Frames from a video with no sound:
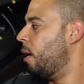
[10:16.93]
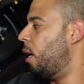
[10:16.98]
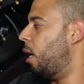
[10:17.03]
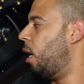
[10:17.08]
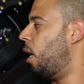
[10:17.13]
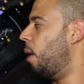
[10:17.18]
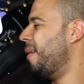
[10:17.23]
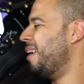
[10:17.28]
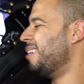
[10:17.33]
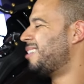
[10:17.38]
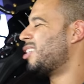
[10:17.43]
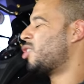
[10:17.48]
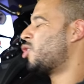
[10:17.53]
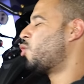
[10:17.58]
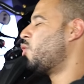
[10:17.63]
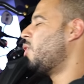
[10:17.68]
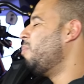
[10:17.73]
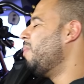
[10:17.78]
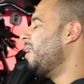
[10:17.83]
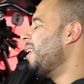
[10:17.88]
It's
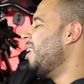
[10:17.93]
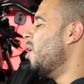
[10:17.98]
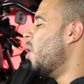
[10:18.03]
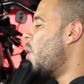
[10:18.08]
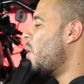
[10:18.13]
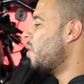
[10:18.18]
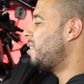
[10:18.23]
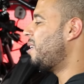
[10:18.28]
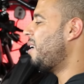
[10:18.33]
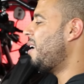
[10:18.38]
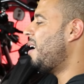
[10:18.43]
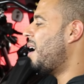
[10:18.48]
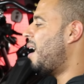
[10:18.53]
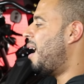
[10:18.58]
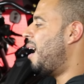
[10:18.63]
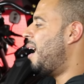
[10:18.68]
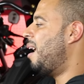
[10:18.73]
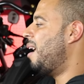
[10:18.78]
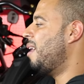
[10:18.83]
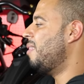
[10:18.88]
extremely noisy
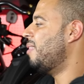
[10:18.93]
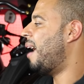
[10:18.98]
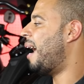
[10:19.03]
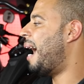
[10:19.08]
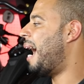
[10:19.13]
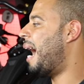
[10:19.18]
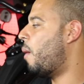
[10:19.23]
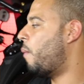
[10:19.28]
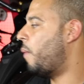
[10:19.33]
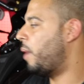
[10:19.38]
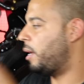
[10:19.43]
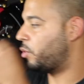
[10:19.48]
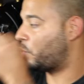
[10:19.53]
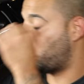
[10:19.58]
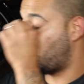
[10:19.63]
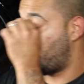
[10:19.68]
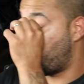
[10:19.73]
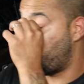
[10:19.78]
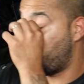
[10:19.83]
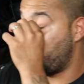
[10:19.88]
on the highway as
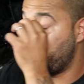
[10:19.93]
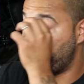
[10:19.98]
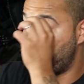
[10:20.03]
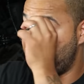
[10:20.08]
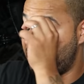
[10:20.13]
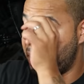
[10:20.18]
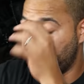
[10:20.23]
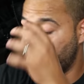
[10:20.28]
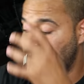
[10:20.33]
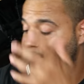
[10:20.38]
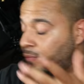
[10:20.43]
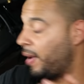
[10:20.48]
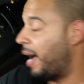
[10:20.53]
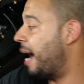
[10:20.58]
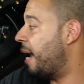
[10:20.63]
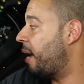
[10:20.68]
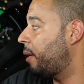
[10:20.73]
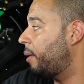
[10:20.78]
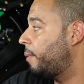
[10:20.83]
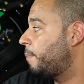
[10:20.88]
well. I've
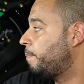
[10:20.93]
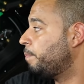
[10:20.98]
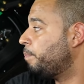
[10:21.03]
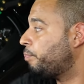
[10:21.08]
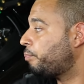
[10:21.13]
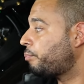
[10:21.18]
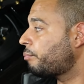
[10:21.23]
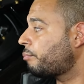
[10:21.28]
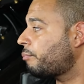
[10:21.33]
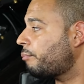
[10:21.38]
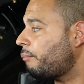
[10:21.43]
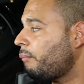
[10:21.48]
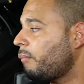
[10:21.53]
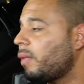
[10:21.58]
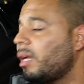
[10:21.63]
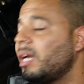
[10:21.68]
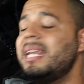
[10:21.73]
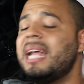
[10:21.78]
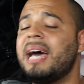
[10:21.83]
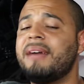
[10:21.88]
had it
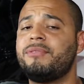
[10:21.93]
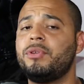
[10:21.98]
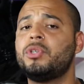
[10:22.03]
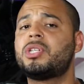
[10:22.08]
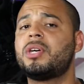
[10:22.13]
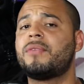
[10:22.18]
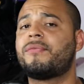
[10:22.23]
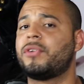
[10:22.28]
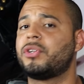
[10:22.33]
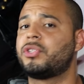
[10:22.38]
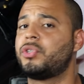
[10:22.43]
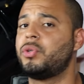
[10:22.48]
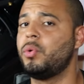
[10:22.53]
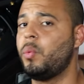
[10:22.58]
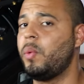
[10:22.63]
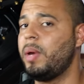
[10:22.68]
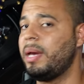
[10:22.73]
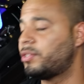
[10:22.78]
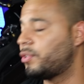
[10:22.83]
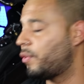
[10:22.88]
and I've used it for 2
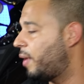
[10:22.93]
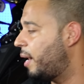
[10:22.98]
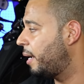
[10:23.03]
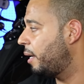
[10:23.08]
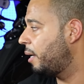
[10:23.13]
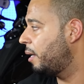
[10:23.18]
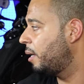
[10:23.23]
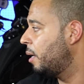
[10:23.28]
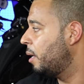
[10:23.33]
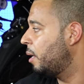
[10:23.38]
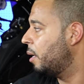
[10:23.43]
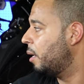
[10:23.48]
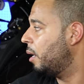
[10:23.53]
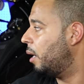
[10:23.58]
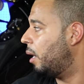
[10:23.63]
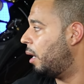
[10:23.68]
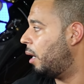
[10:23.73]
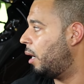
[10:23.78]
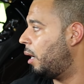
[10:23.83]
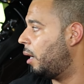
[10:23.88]
weeks already.
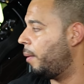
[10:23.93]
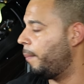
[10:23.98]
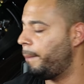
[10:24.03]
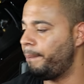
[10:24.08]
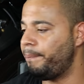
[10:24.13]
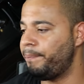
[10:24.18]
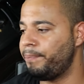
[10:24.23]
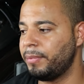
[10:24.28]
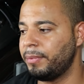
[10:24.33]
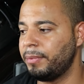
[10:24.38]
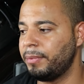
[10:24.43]
Got